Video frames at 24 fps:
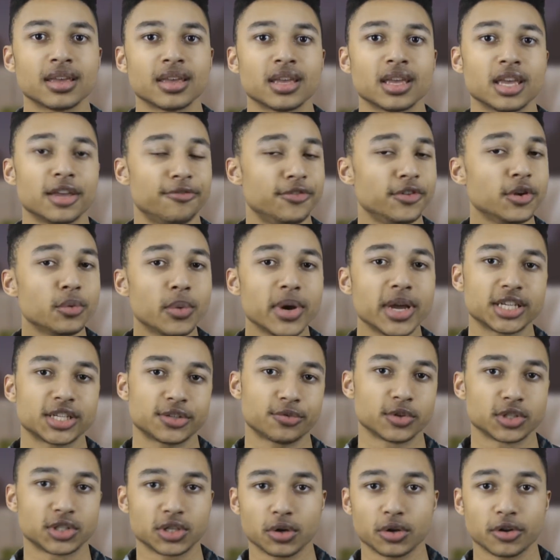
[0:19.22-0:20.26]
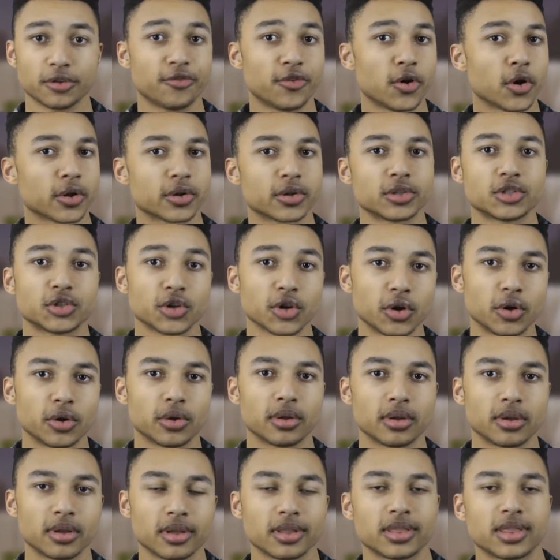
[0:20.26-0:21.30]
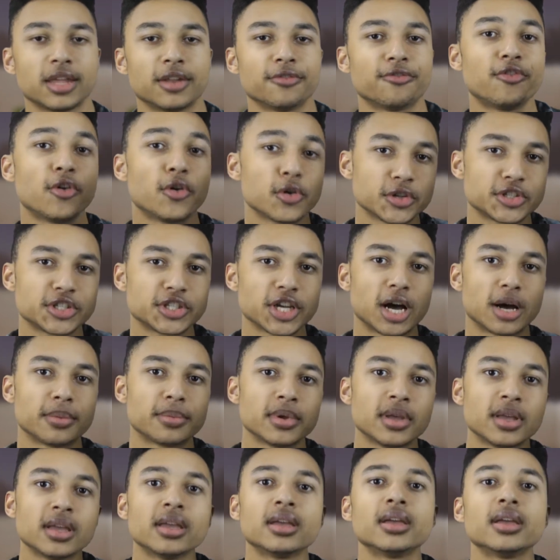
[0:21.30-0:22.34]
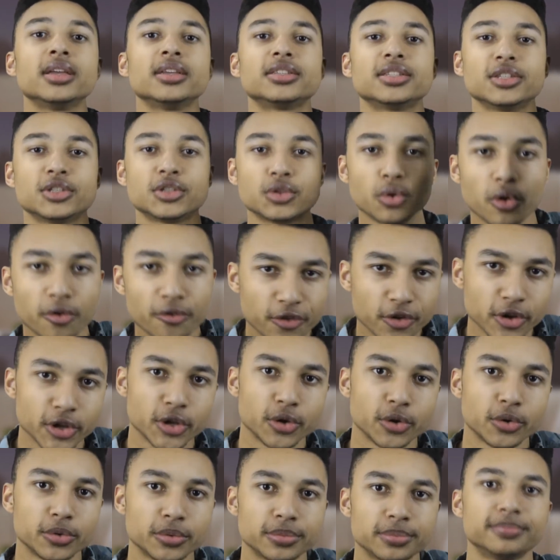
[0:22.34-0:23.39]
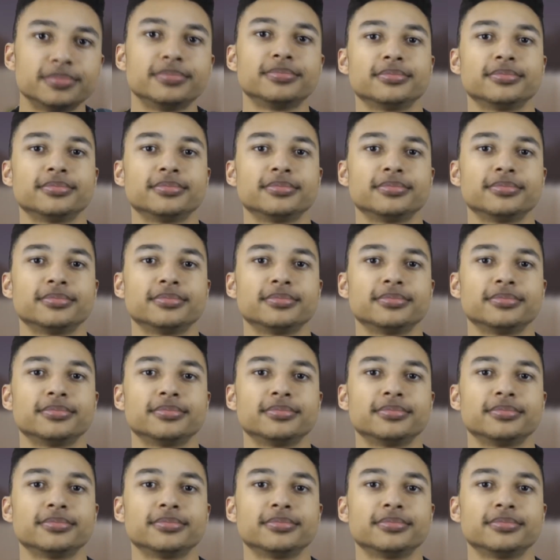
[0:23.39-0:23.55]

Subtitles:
If you wish for total photo control, then Photoshop is the tool for you.